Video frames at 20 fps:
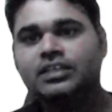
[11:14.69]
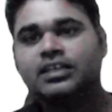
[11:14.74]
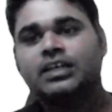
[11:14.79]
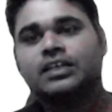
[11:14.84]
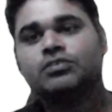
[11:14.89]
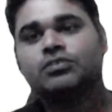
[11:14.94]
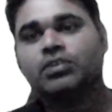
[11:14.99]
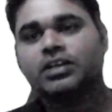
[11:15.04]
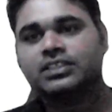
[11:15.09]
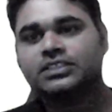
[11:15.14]

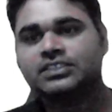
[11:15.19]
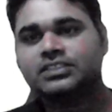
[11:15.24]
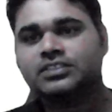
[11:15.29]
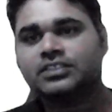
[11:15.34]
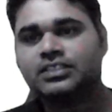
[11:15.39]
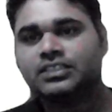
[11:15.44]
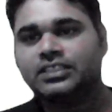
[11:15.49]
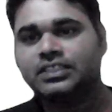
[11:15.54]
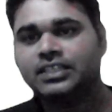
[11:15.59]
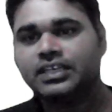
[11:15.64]
And what is the
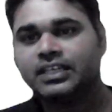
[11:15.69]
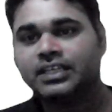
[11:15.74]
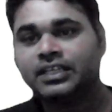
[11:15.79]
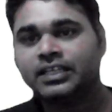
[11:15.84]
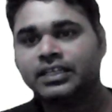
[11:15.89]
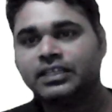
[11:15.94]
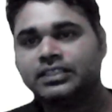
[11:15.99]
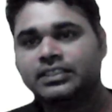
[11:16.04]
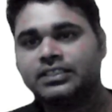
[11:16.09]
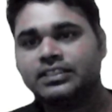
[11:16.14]

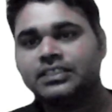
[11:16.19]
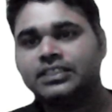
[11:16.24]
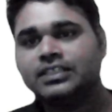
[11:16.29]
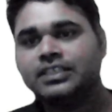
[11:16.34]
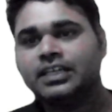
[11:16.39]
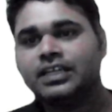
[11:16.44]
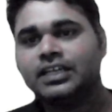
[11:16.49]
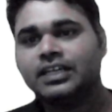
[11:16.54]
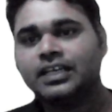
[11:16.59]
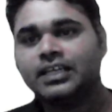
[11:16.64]
DNA?
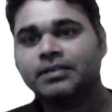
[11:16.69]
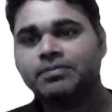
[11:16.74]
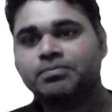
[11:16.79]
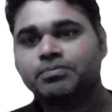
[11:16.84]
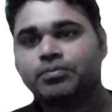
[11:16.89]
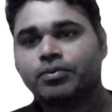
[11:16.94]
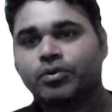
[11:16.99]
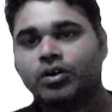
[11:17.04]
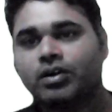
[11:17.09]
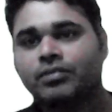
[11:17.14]
DNA
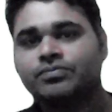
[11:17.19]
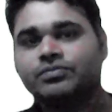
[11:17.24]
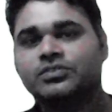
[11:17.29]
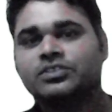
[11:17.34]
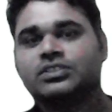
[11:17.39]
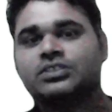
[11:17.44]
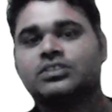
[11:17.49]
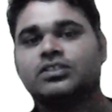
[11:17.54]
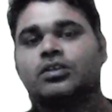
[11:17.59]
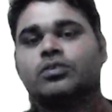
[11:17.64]
forms
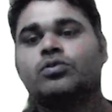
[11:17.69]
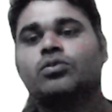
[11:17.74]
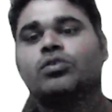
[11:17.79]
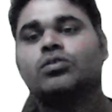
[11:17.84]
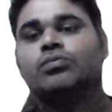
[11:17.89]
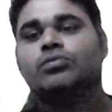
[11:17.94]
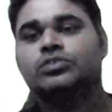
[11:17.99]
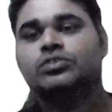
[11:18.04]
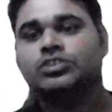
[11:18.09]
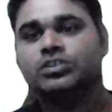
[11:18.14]
the
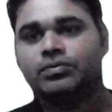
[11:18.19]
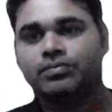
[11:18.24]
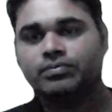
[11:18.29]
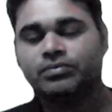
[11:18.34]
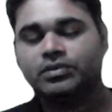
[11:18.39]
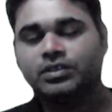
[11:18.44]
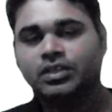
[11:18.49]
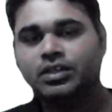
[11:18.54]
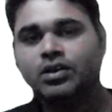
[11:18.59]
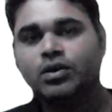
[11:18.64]
chromosome.
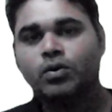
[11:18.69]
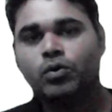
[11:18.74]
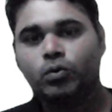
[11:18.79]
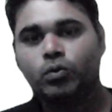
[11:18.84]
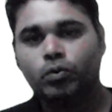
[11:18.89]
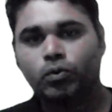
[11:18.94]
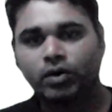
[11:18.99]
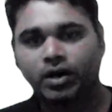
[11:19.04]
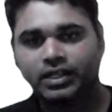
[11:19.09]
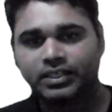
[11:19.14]

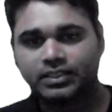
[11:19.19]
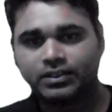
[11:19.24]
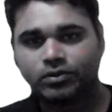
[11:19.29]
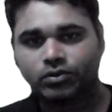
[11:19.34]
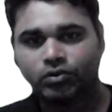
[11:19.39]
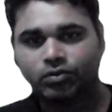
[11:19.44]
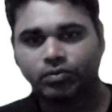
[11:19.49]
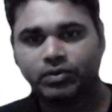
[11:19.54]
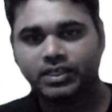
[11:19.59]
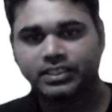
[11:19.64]
One
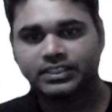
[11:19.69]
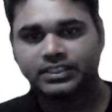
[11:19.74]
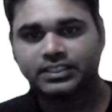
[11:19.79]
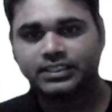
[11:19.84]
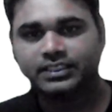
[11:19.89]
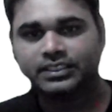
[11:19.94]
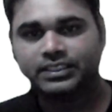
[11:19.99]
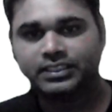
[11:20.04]
chromatin,